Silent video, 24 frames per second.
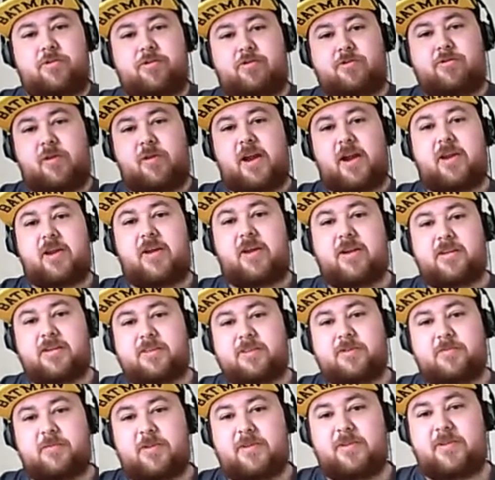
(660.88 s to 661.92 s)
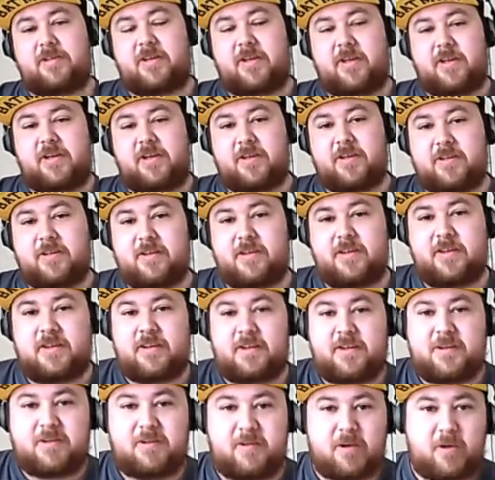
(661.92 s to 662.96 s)
Grey Knights with
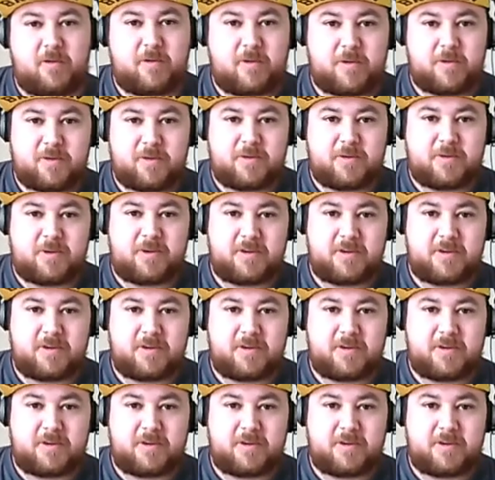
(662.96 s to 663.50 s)
Loken